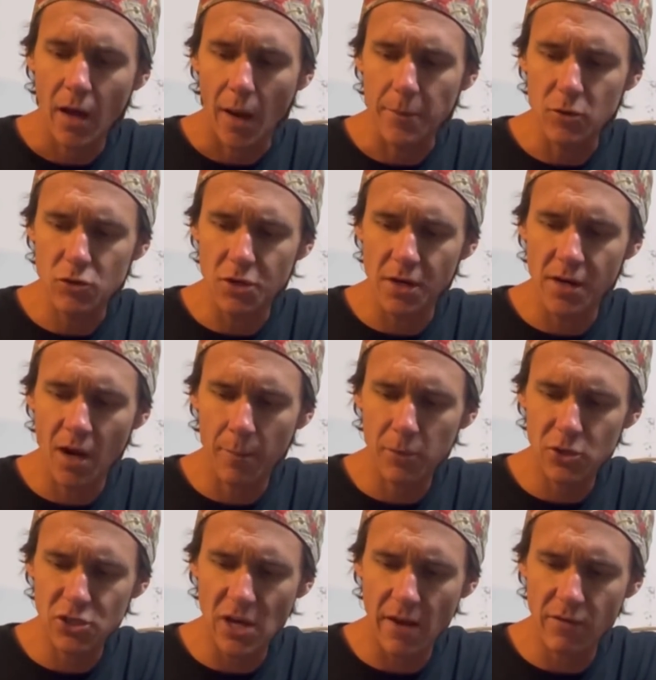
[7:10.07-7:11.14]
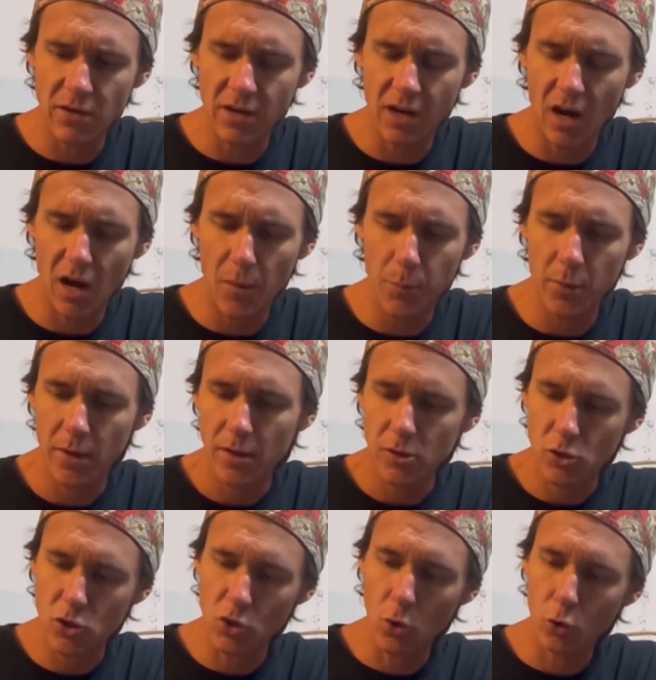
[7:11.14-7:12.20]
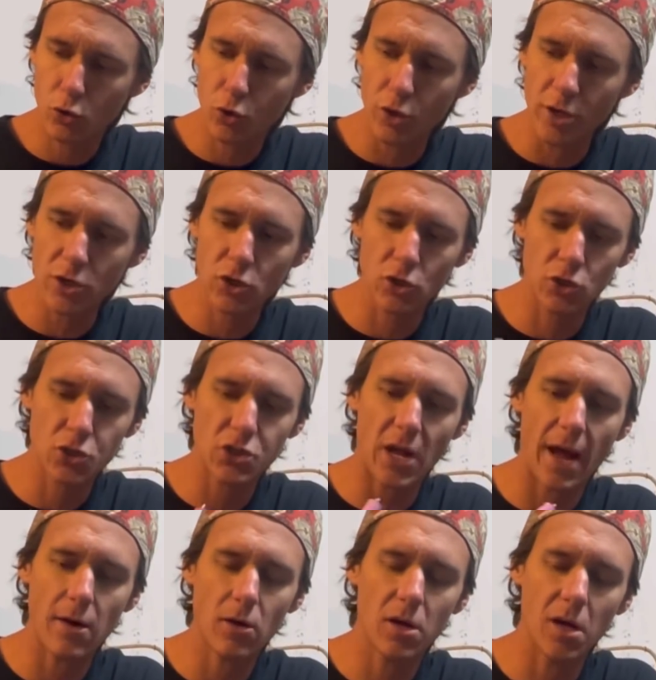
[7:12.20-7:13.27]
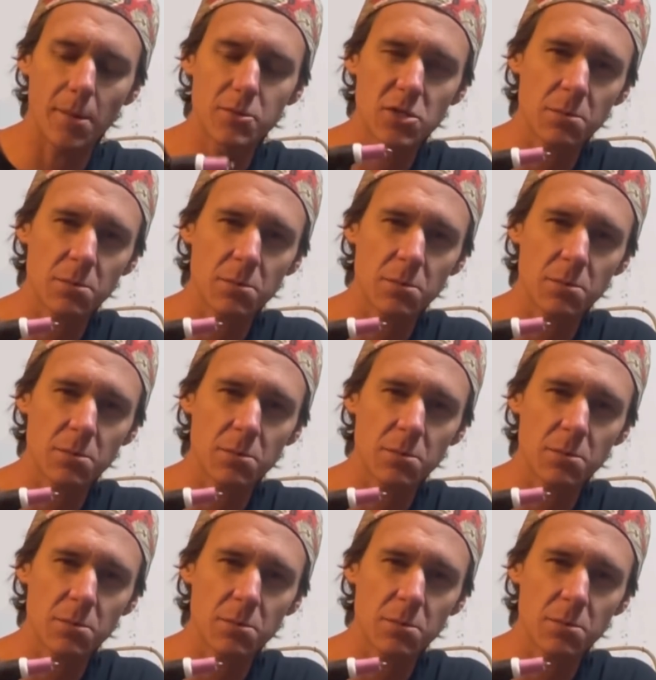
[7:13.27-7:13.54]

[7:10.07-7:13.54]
I'm using a number 7 cup, just an old traditional style cup.